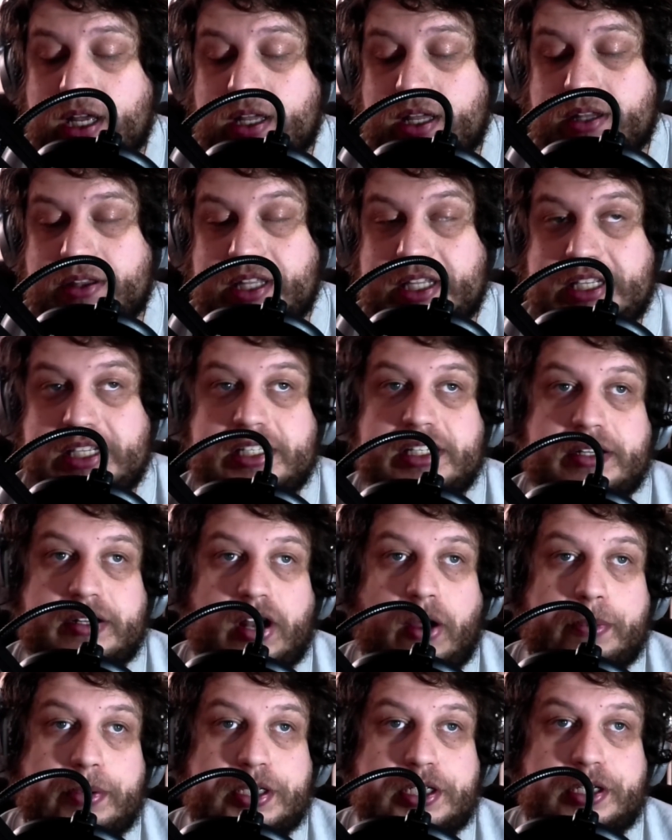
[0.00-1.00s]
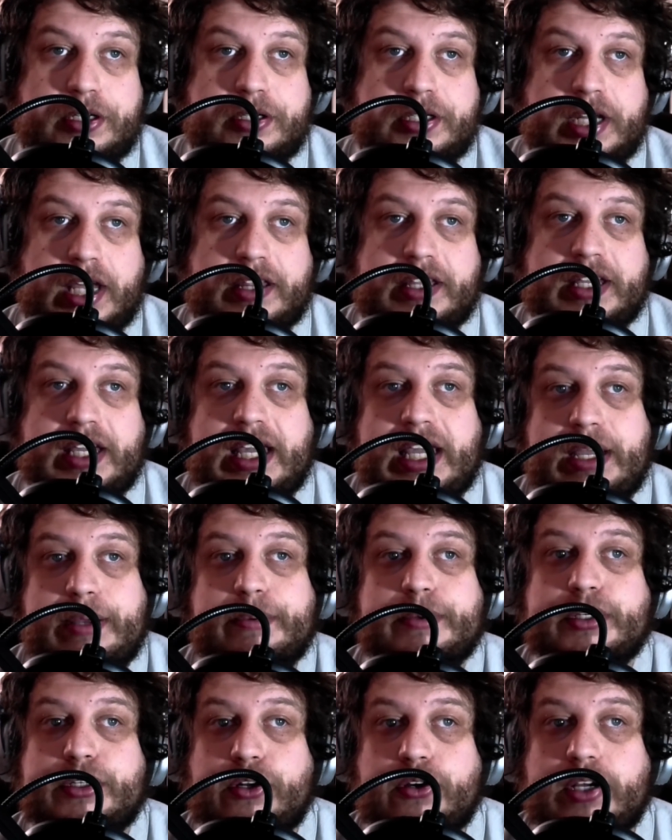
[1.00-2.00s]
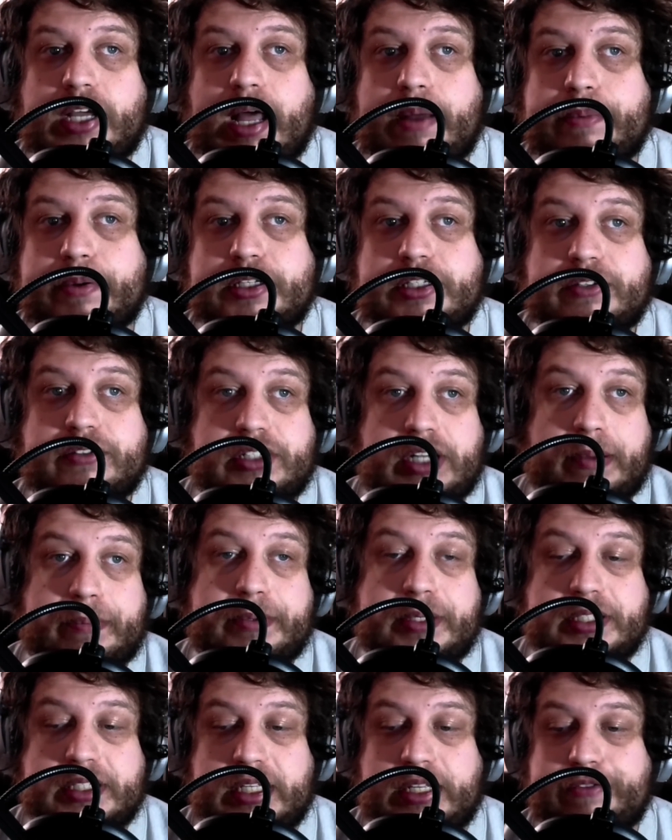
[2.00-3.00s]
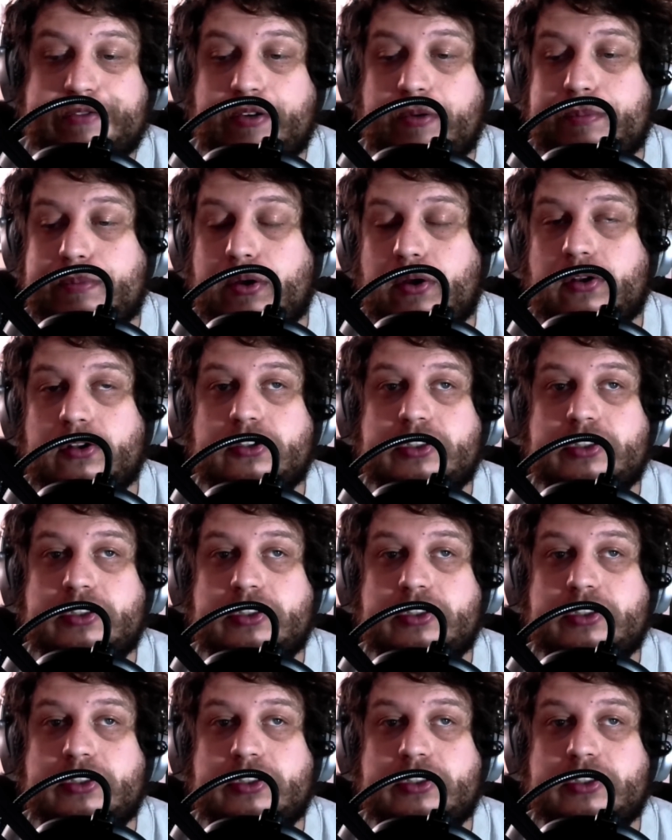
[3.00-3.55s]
This is an opportunity I think he would look at because of Champions League football.